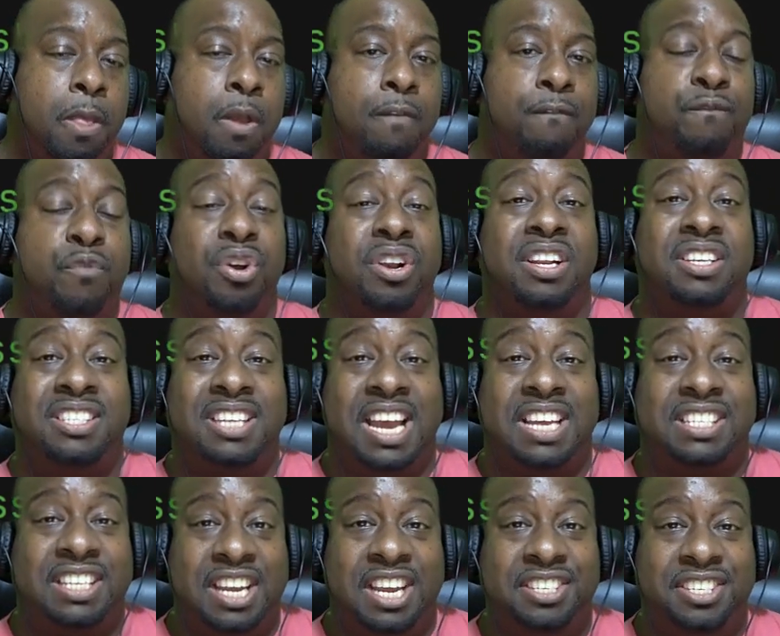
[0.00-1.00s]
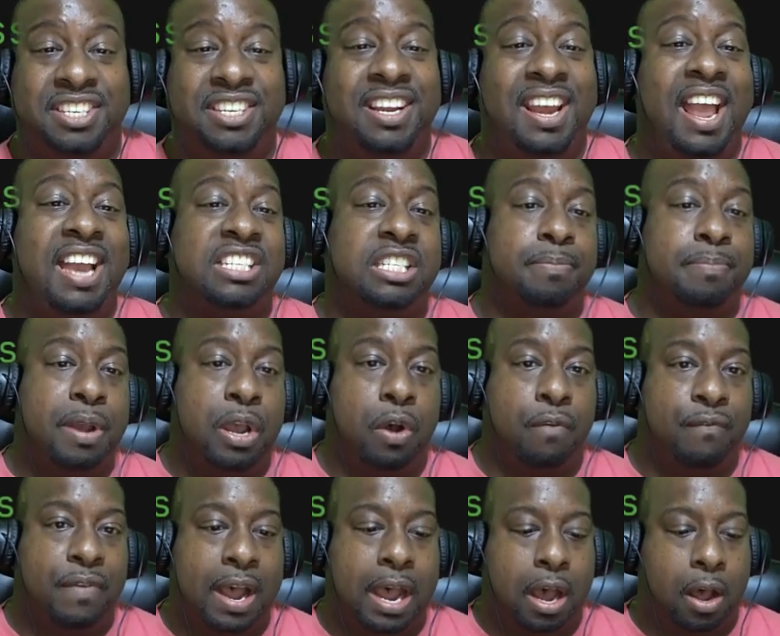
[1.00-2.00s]
for the TestNG XML
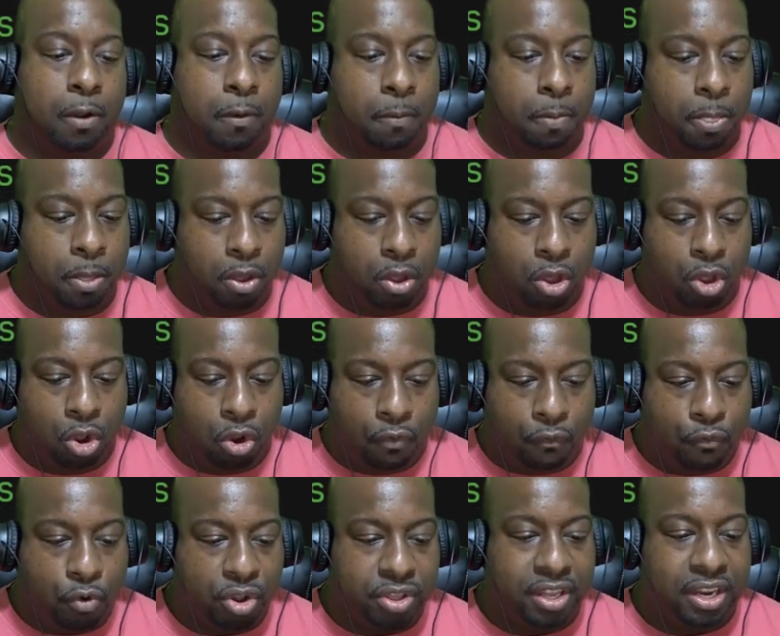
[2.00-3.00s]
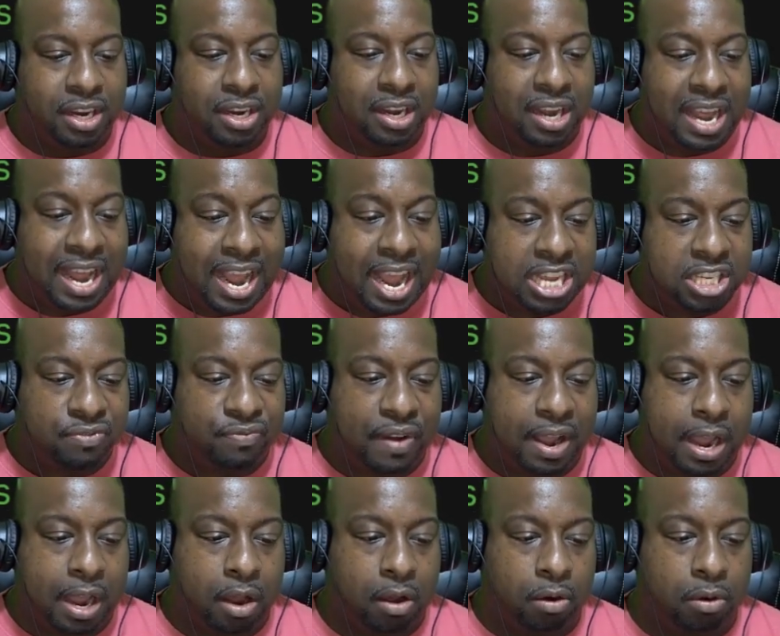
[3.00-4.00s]
file. For the class
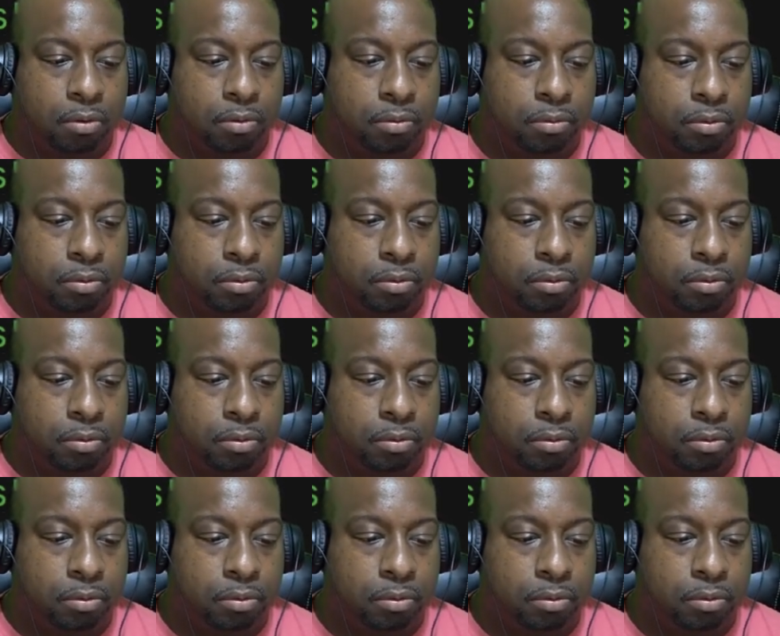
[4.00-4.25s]
file,